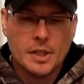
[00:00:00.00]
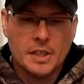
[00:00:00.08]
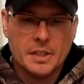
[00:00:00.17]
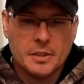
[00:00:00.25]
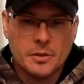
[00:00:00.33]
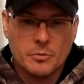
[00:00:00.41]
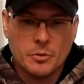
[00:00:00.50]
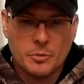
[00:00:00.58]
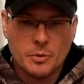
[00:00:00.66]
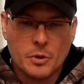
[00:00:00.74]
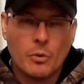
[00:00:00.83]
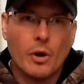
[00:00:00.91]
It
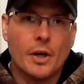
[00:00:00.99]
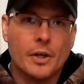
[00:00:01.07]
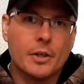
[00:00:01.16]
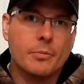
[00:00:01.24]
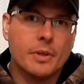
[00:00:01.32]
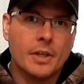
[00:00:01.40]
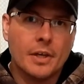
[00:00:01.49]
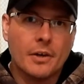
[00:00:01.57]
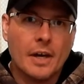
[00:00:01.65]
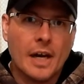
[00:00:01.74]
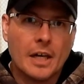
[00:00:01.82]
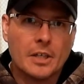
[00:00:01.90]
would require human
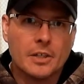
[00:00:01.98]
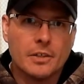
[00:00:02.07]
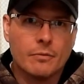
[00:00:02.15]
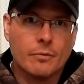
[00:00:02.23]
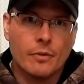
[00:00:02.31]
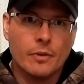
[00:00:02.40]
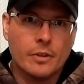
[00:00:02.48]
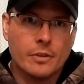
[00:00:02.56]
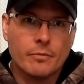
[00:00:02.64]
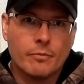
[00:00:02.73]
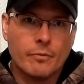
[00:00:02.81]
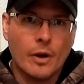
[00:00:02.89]
interaction for this